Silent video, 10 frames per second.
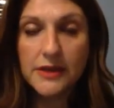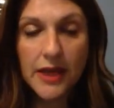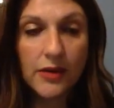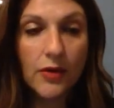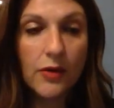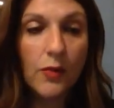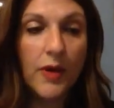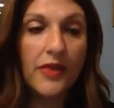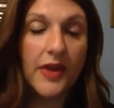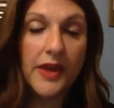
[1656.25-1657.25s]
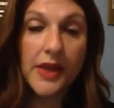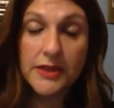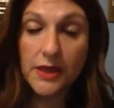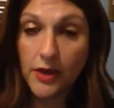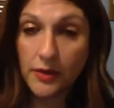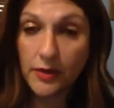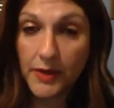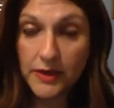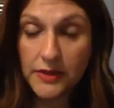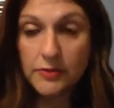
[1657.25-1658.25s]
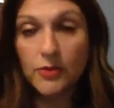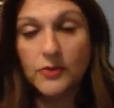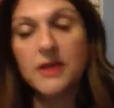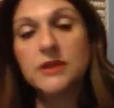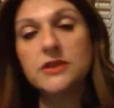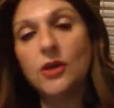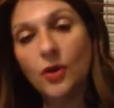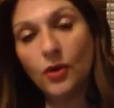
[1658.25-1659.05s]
Take on one thing. Is it going to be the smoothies